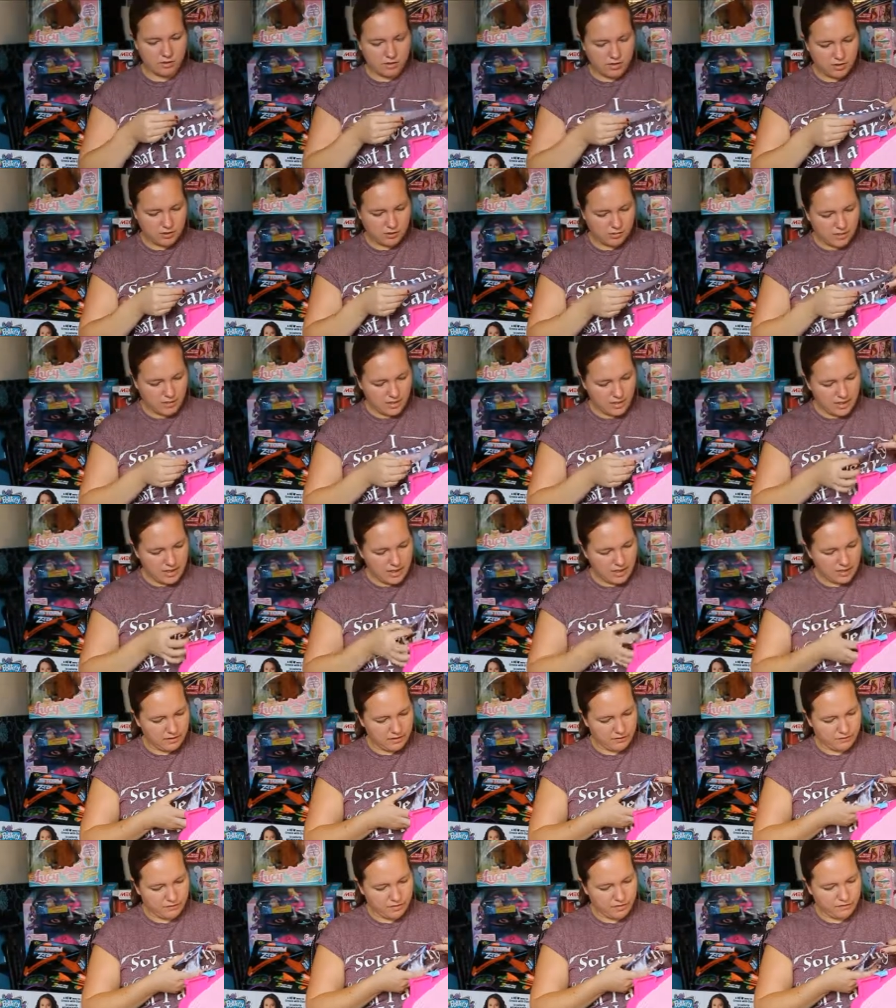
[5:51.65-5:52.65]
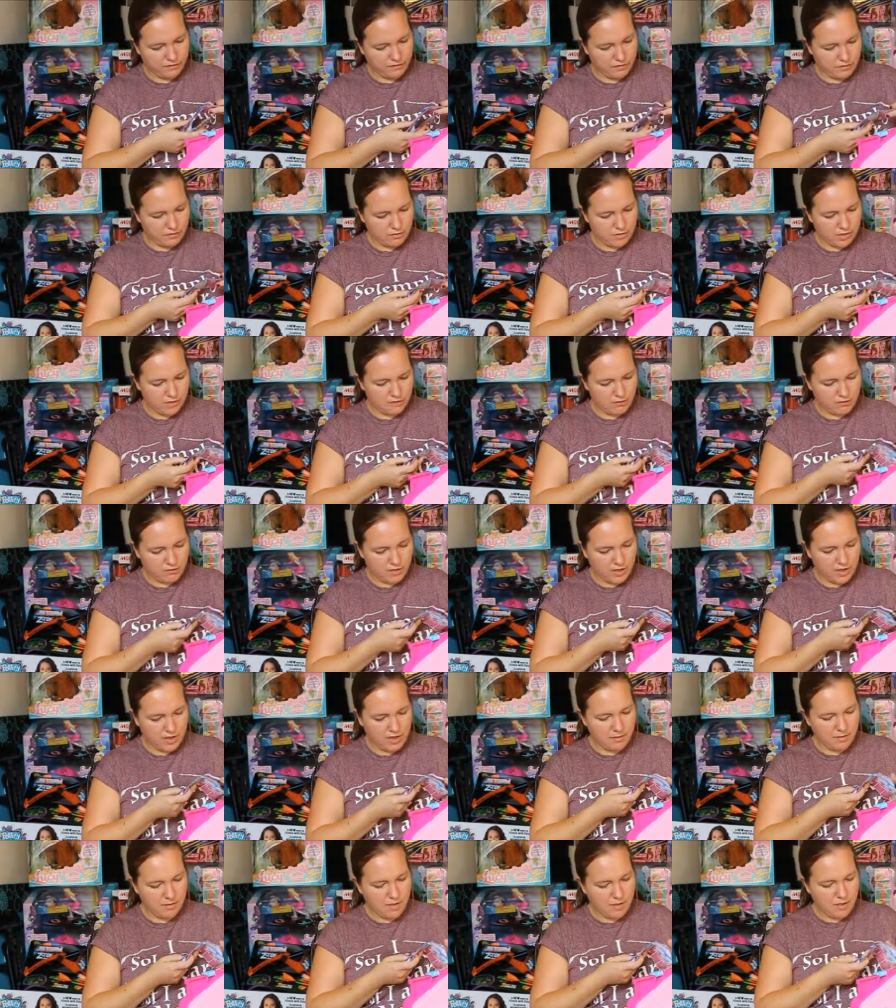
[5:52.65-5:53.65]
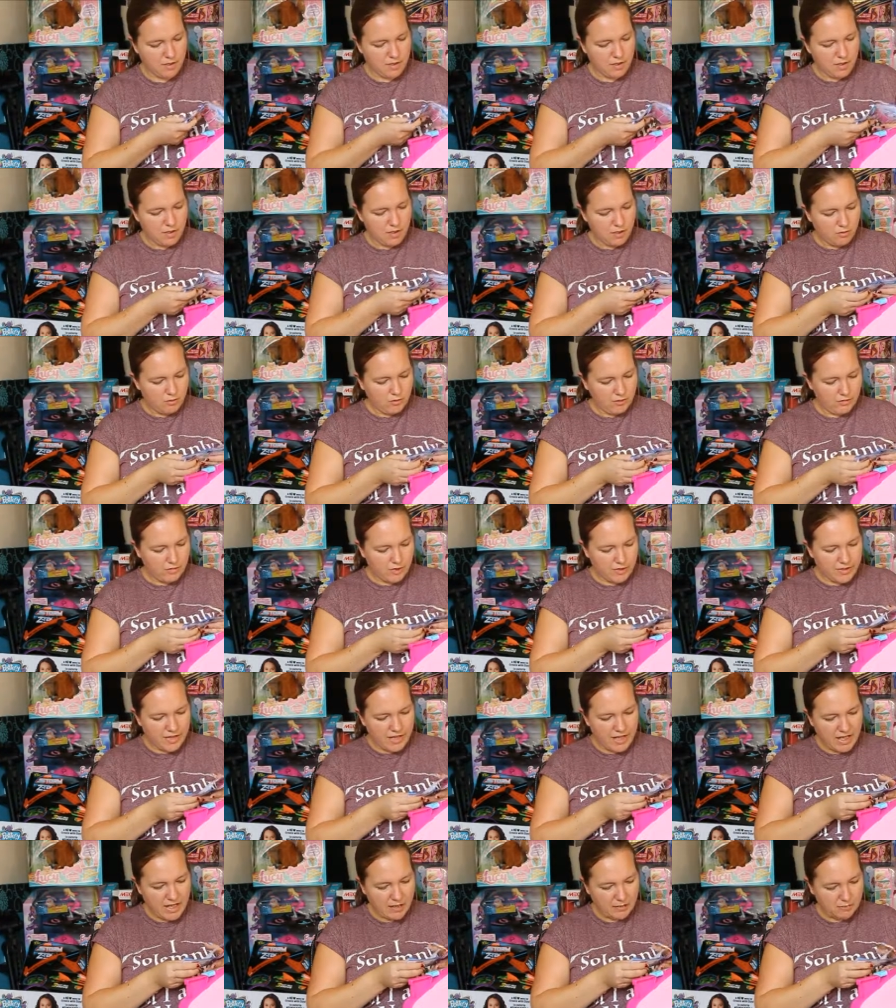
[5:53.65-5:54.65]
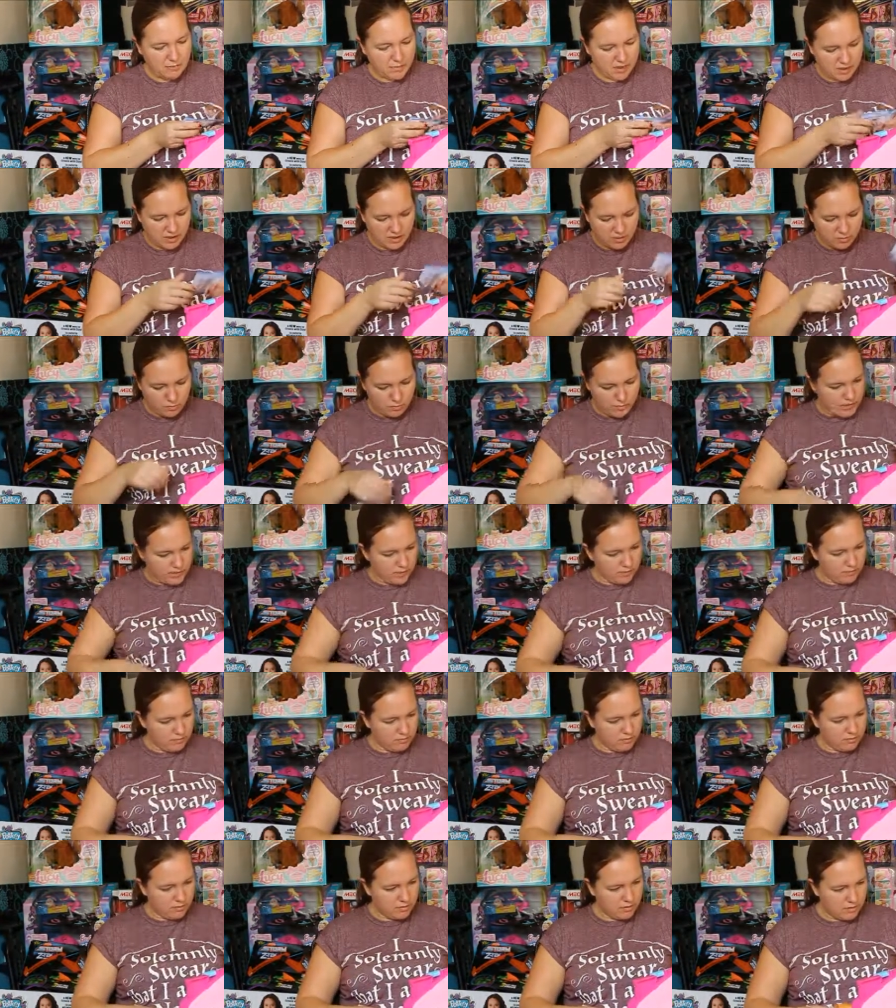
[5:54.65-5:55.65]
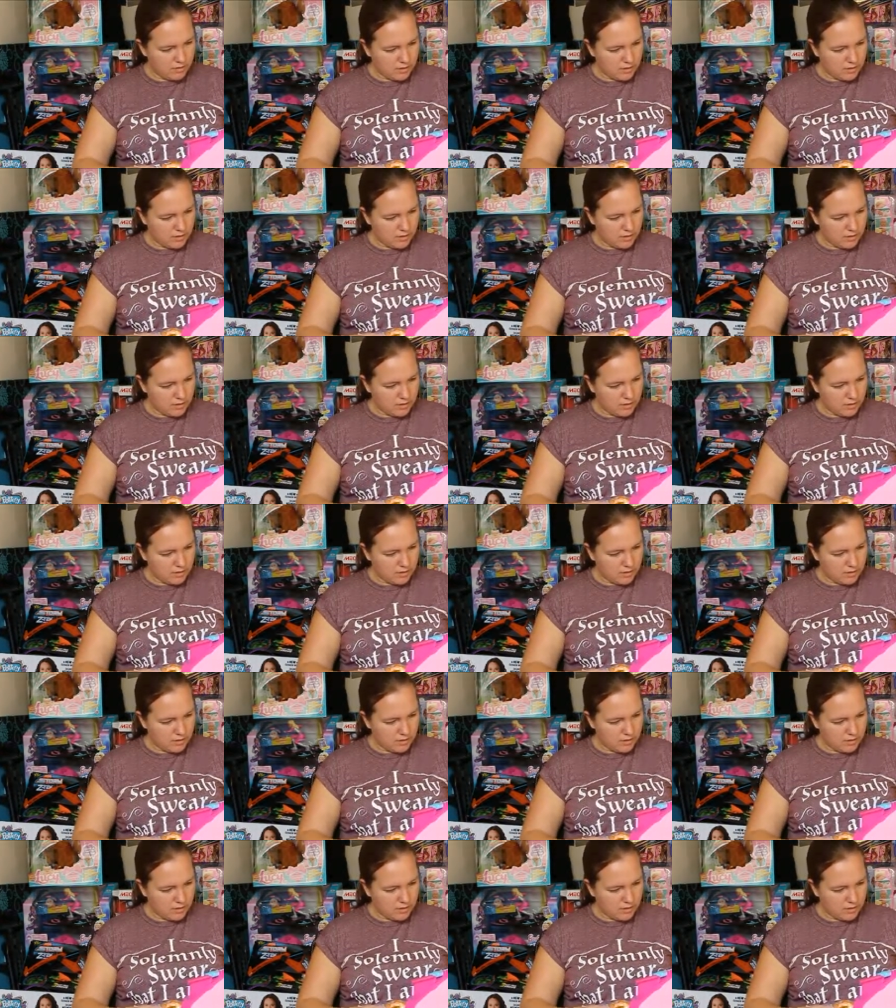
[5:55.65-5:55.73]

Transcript: So we have the photo frame. We've got the hamster wheel.